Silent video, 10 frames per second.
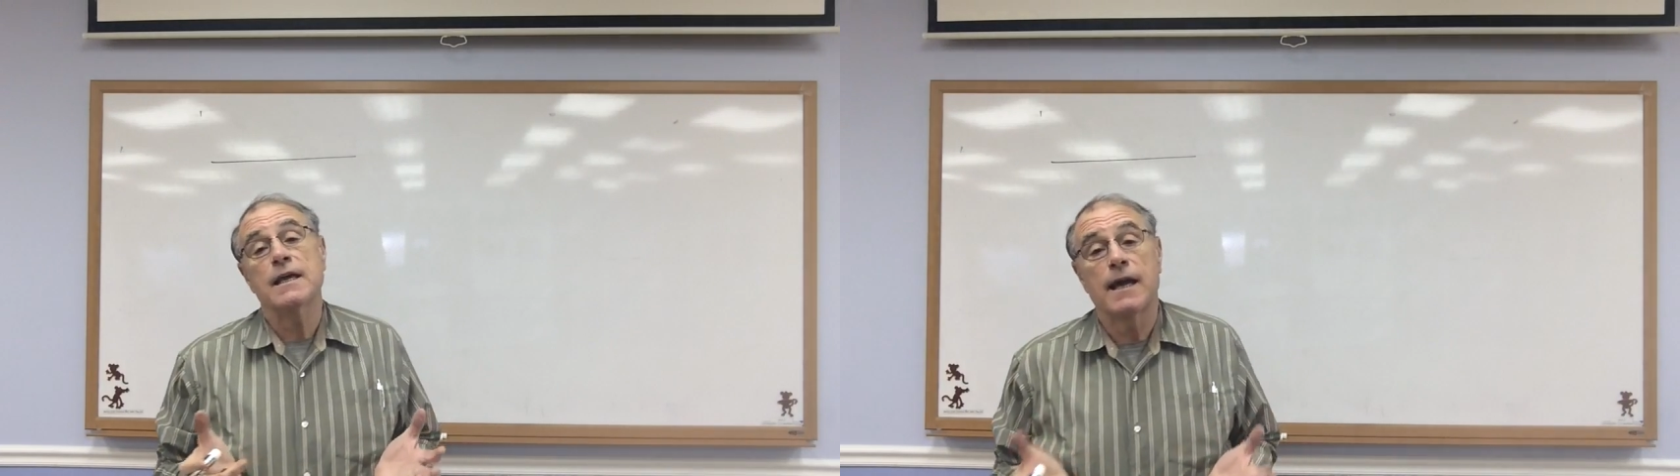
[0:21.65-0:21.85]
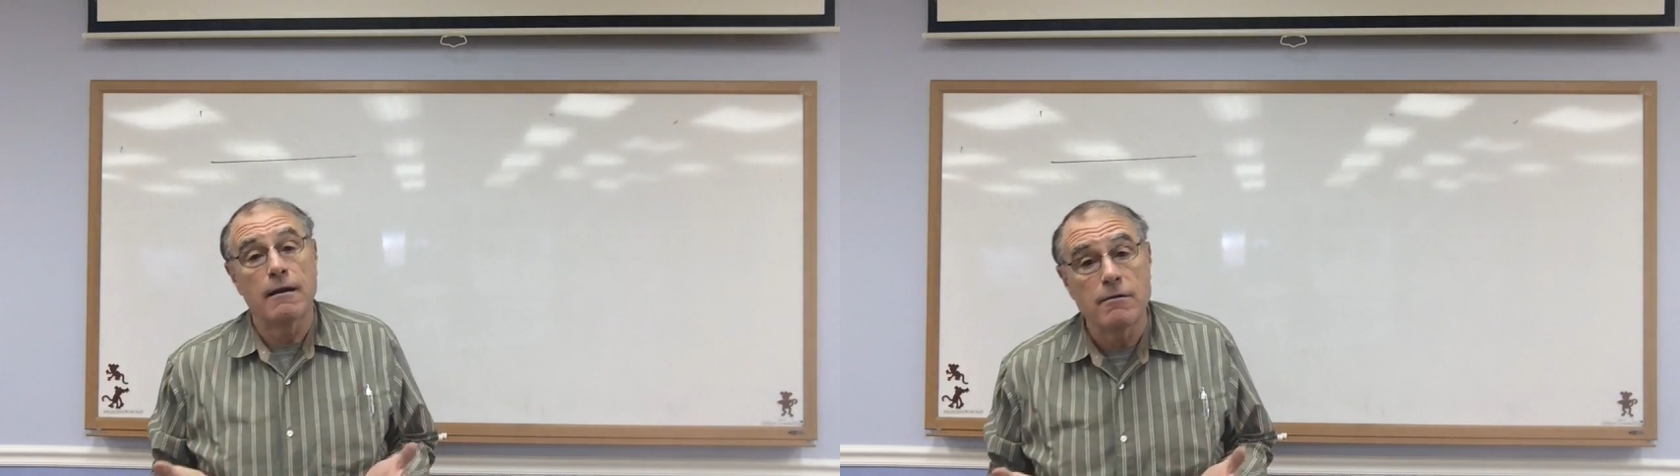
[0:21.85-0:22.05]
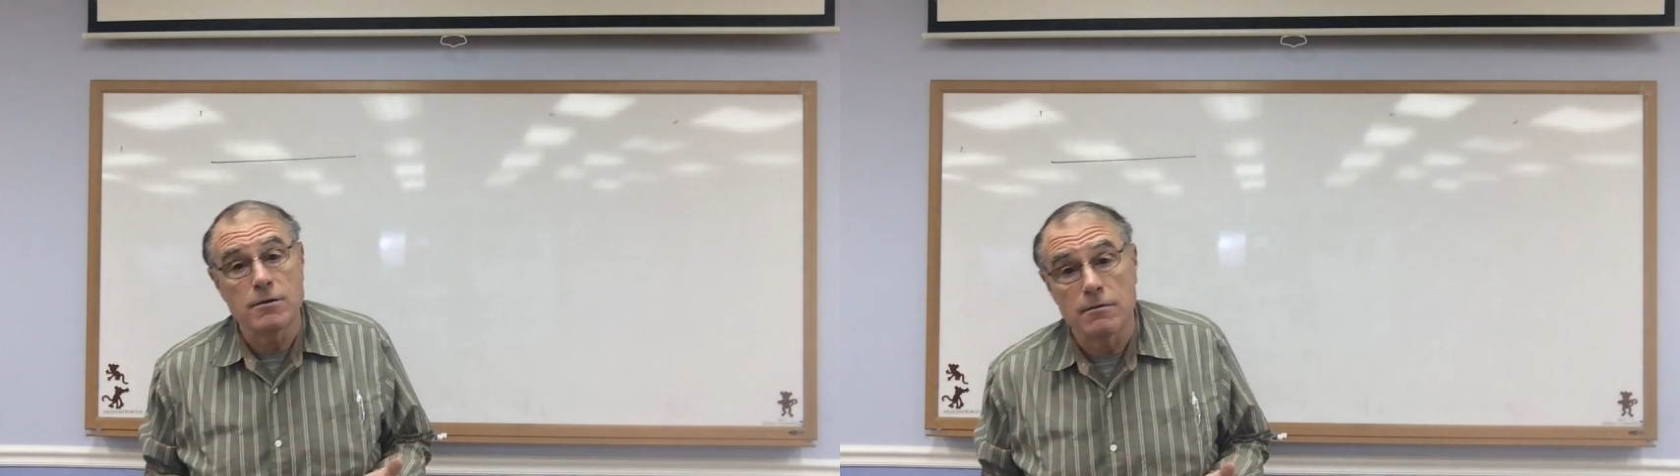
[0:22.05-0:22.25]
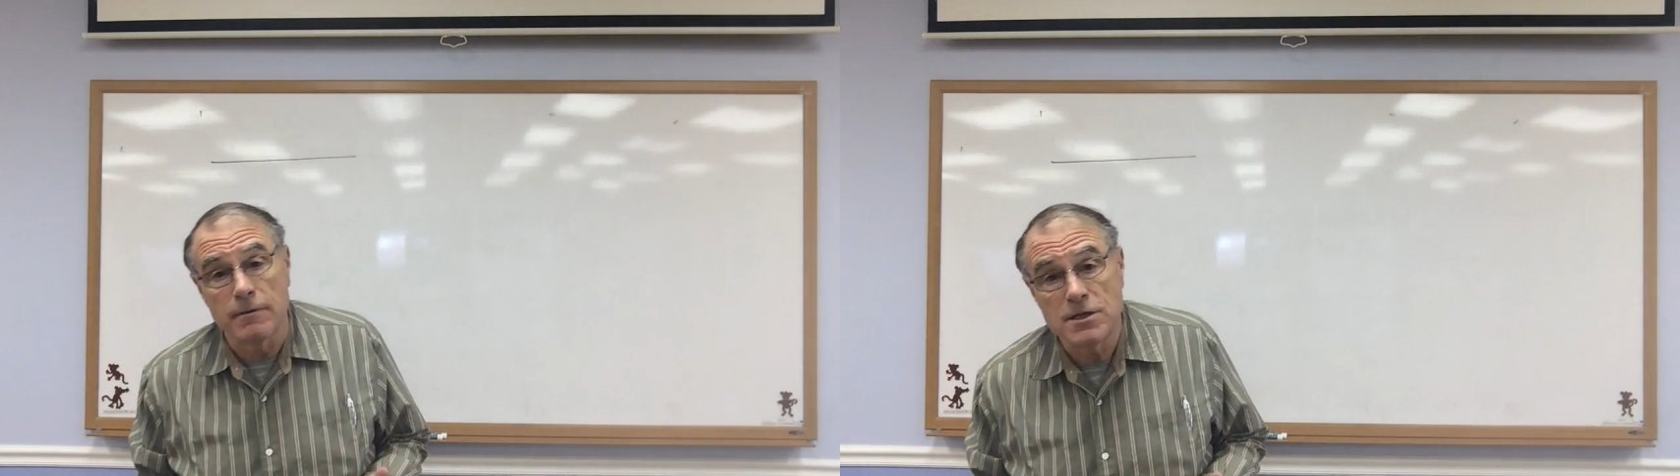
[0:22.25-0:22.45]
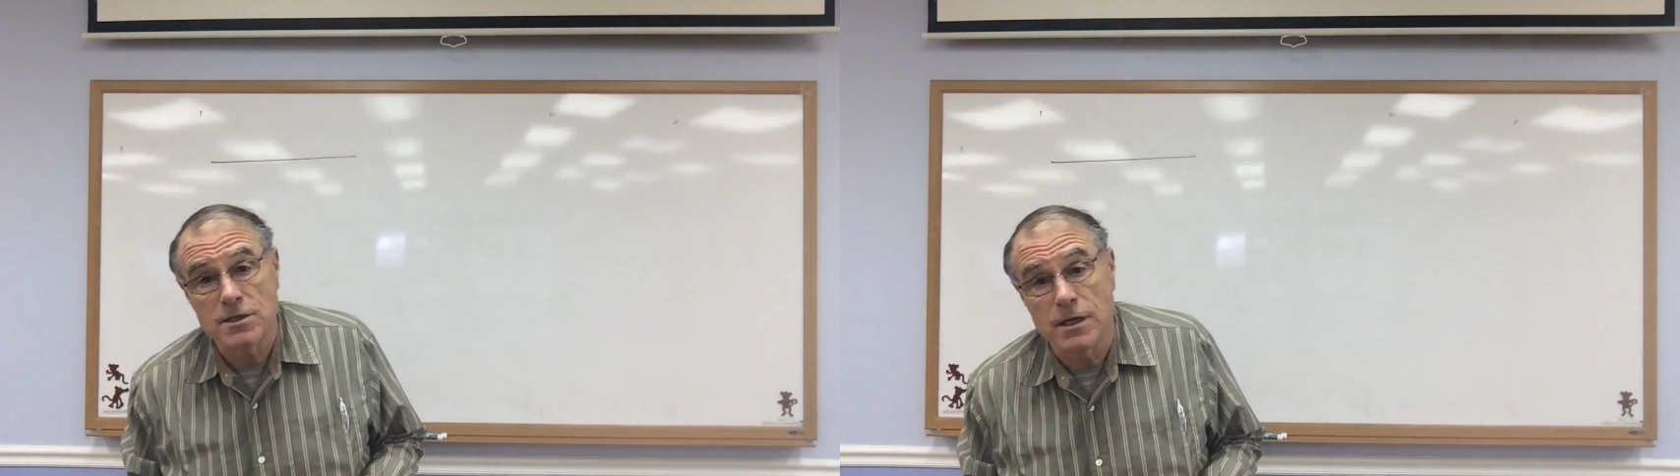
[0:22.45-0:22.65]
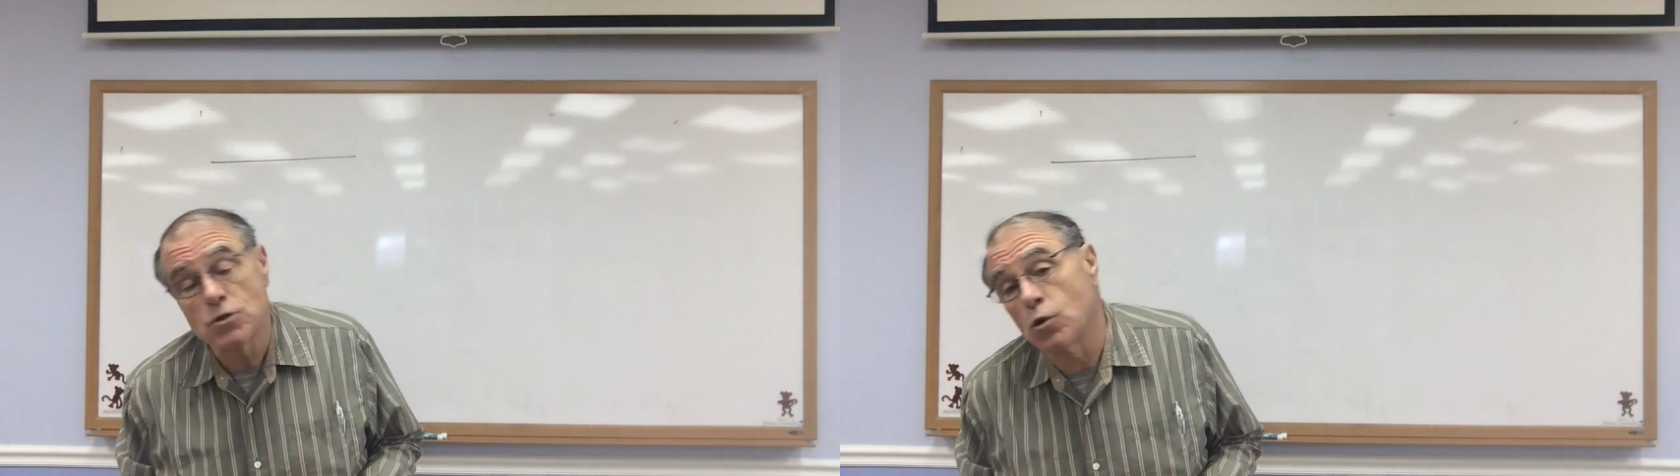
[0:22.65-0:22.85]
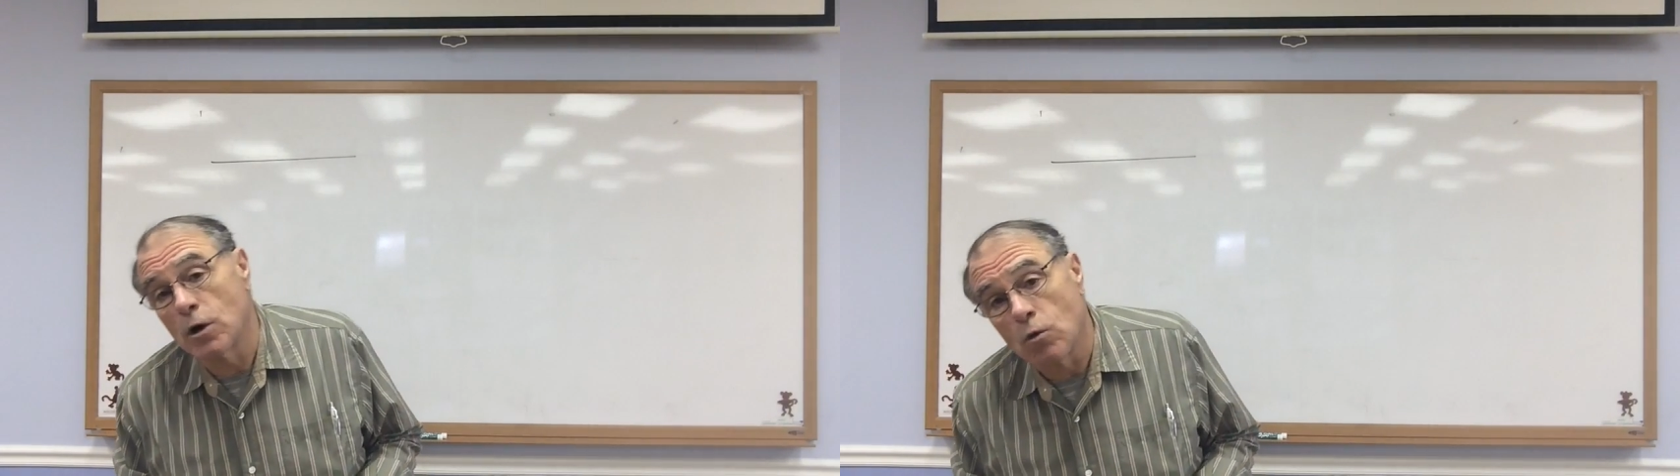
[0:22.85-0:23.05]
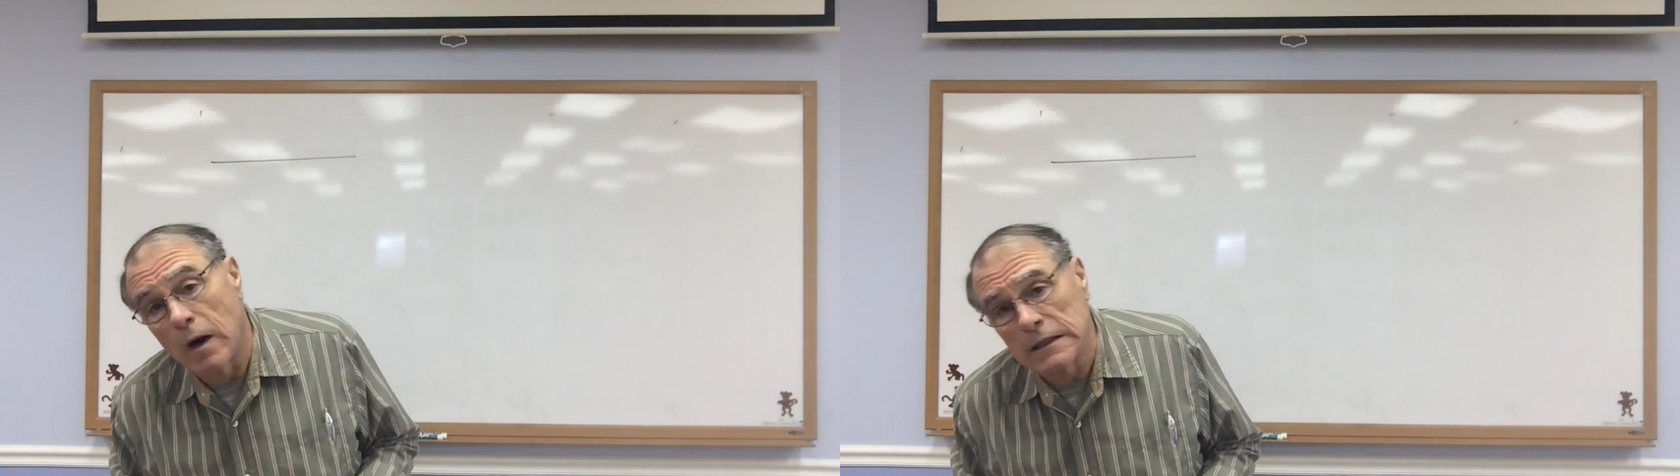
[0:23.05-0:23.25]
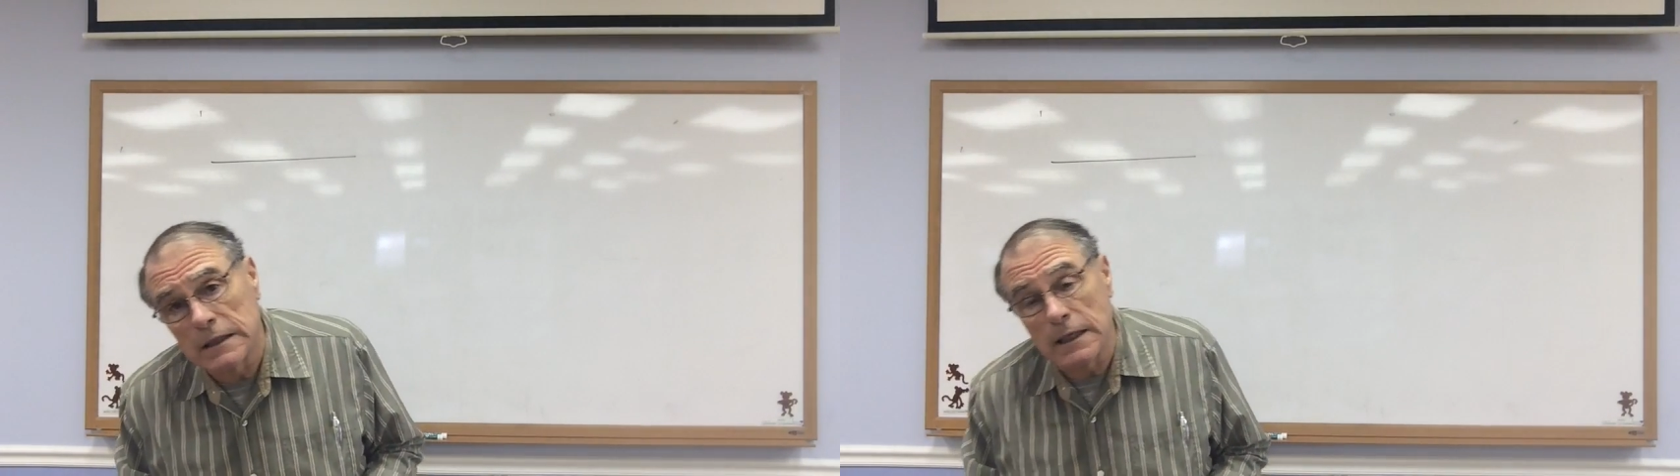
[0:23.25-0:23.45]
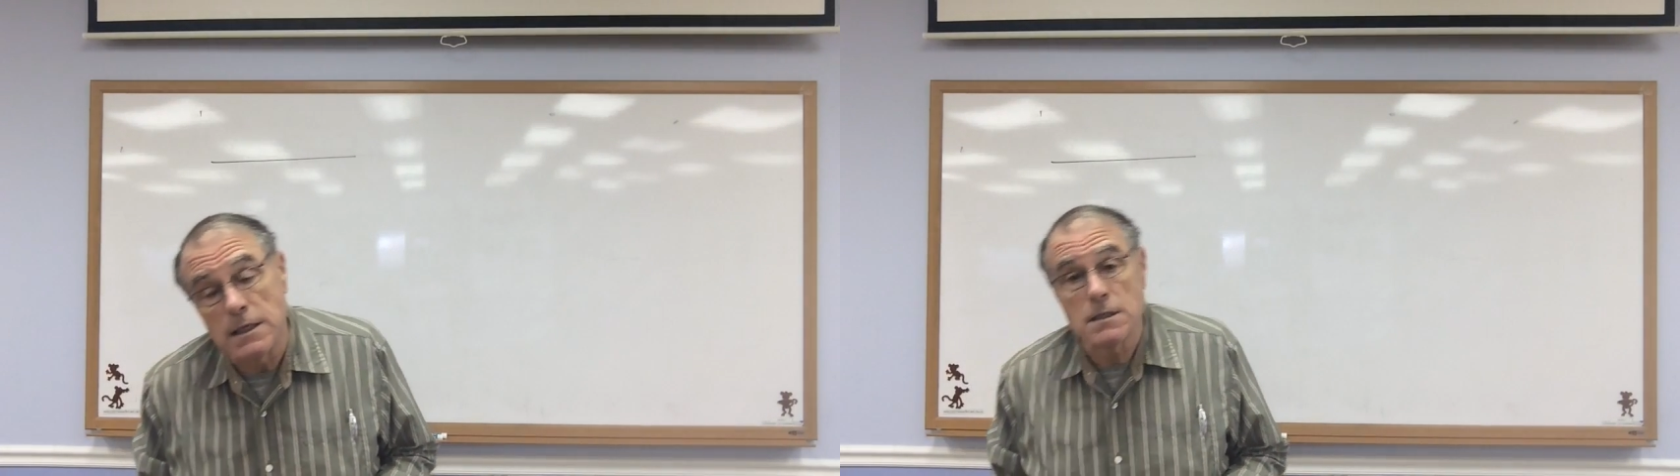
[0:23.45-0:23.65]
characteristics or
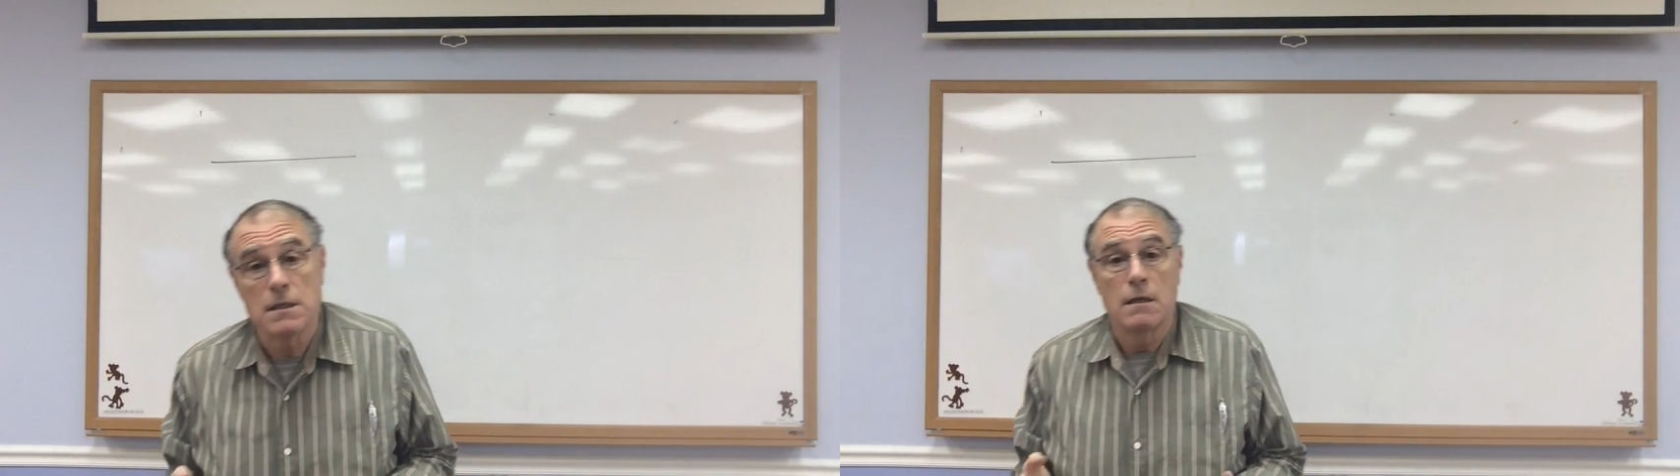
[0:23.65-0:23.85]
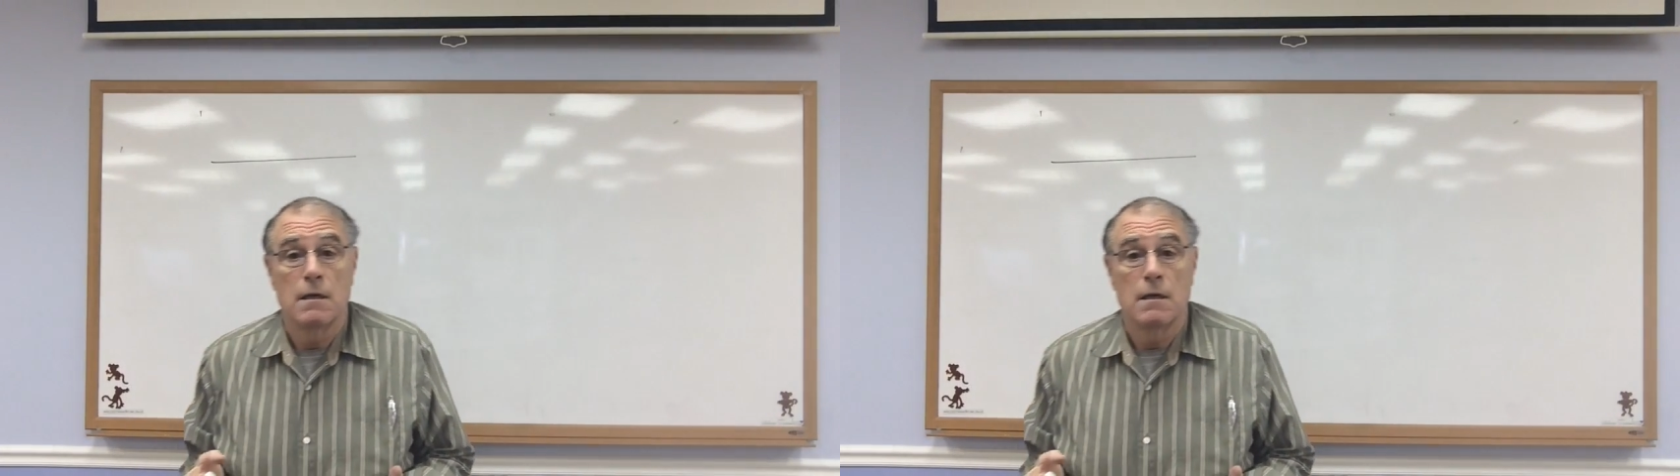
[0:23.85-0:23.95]
qualities